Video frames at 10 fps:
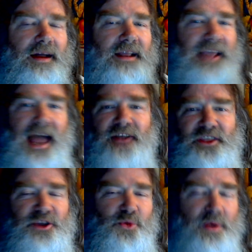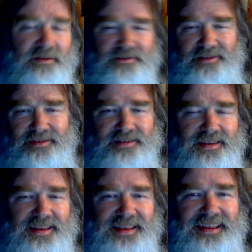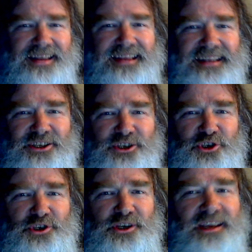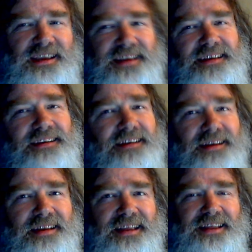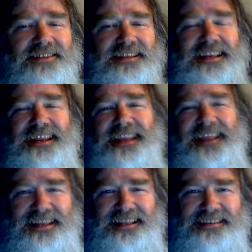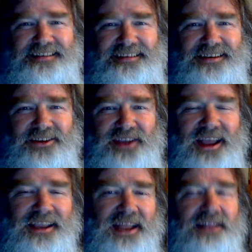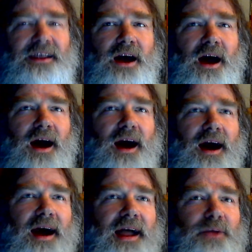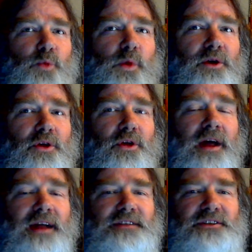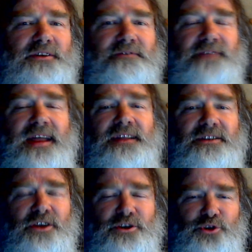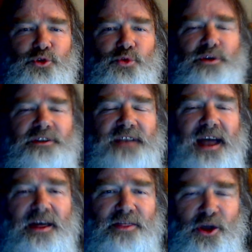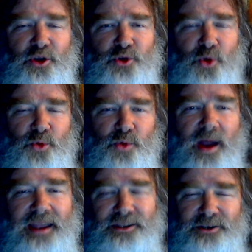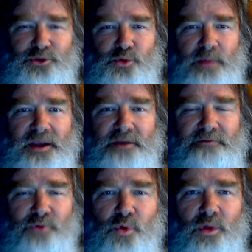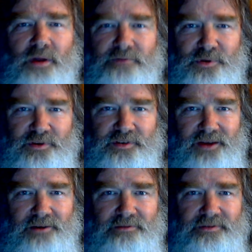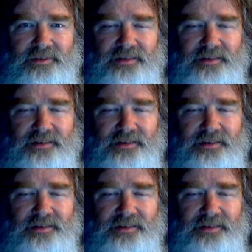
Kathy Griffin, she is an idiot. Okay, again, I will defend to the death your right to make a fool of yourself.